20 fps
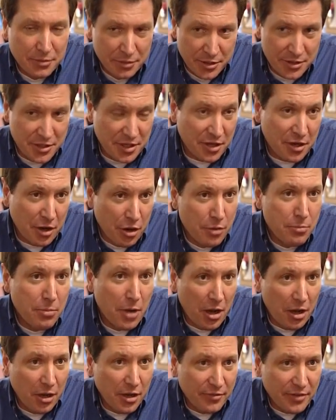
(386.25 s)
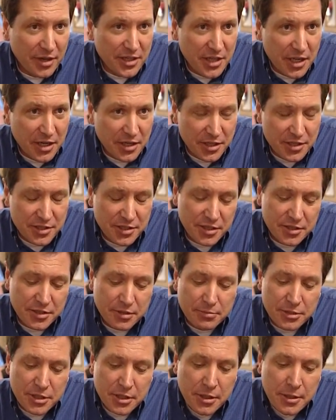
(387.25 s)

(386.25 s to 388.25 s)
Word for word: is the COBOL of identity systems,